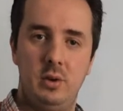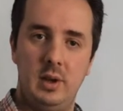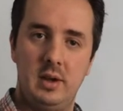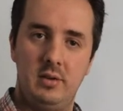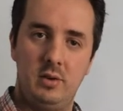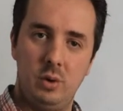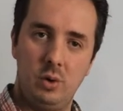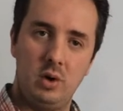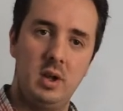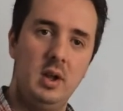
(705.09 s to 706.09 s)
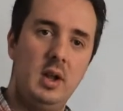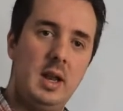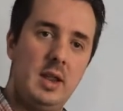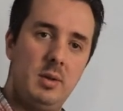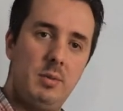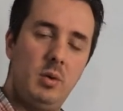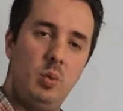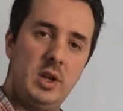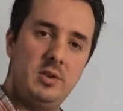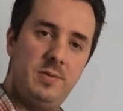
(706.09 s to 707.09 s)
If you're doing a talk, let
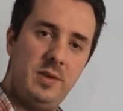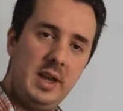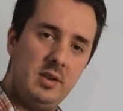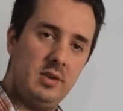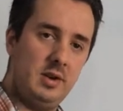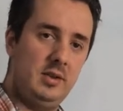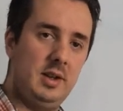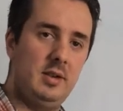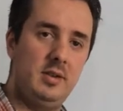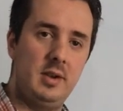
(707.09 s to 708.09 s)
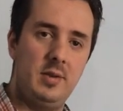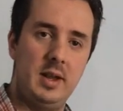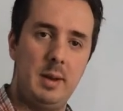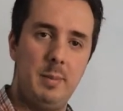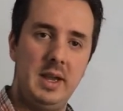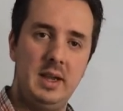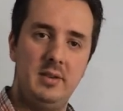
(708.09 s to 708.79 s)
them know which theater it's in and stuff like that.